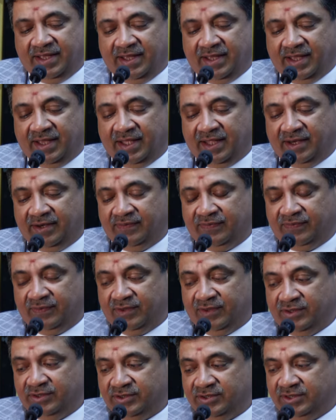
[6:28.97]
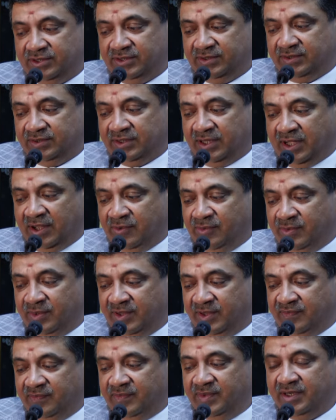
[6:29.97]
And of course, now we
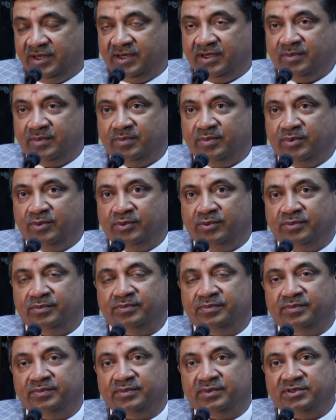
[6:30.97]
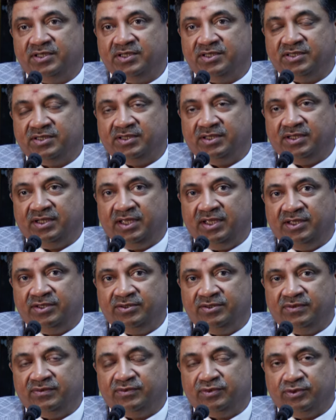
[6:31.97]
have been in a boom since the age
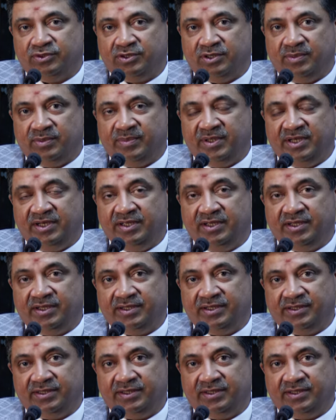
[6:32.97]
of social media.